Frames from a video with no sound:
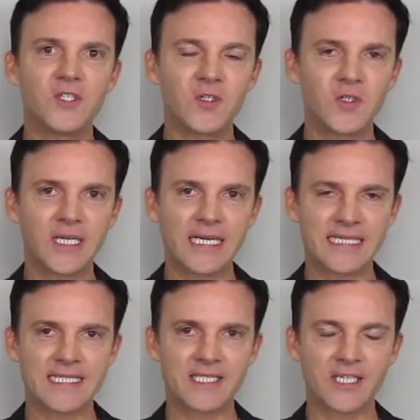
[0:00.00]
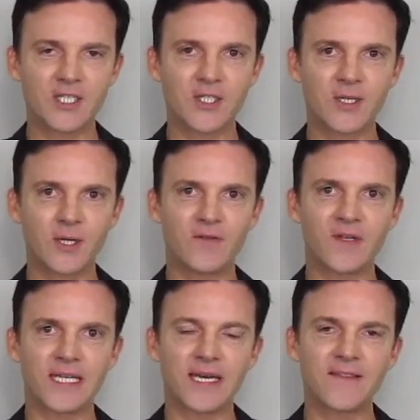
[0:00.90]
during a session of
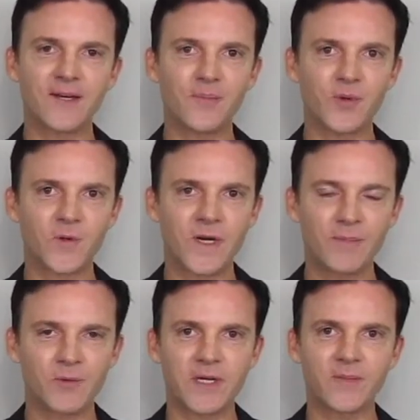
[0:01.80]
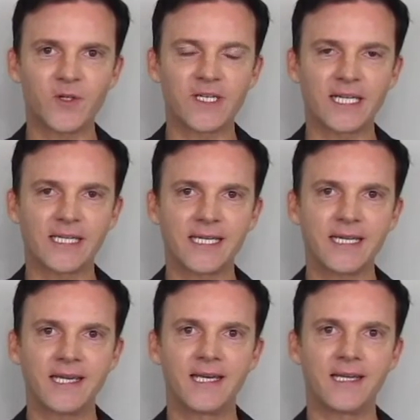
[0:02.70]
another primary
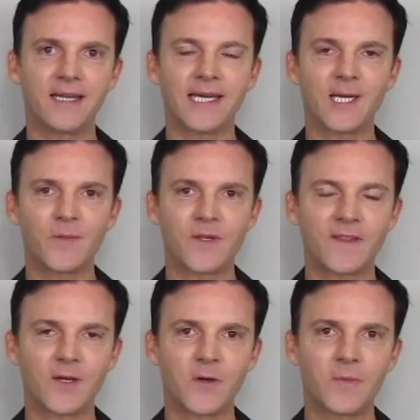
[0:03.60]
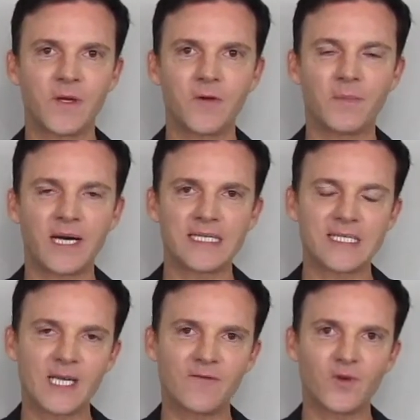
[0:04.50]
modality, like hypnotherapy,
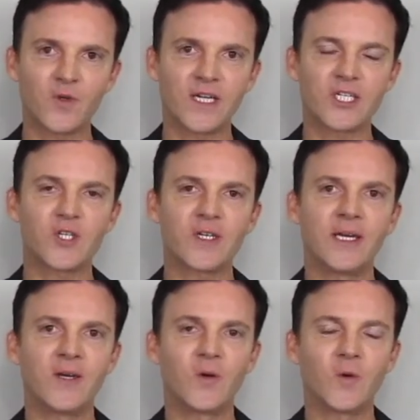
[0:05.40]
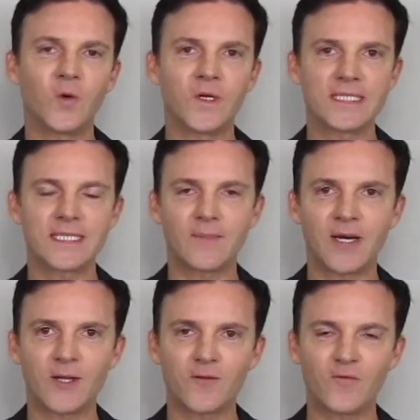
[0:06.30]
past life regression, or some
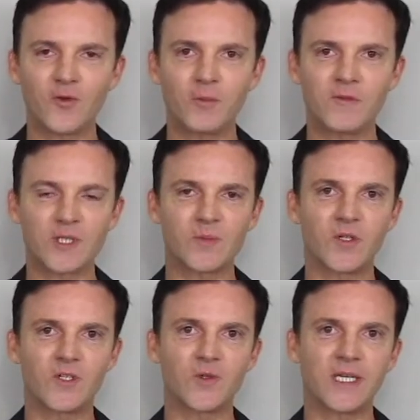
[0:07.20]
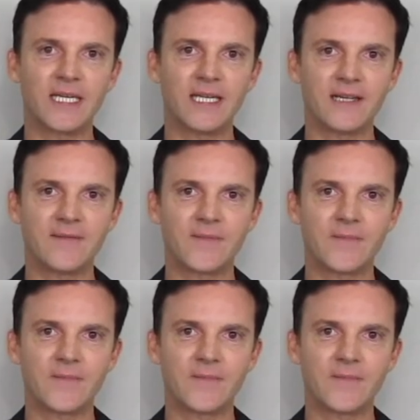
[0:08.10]
other form of spiritual healing.